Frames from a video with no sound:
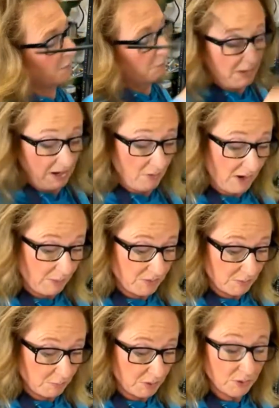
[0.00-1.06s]
But I grabbed
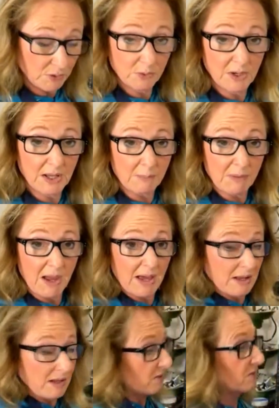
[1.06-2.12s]
some blue and I'm
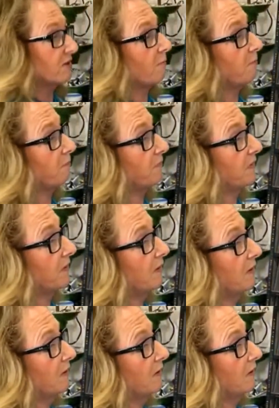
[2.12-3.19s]
adding some,
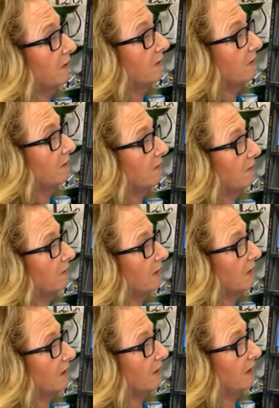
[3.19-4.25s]

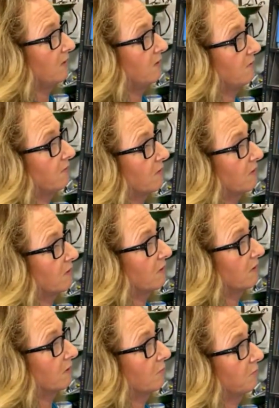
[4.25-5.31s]
like a hint of fur.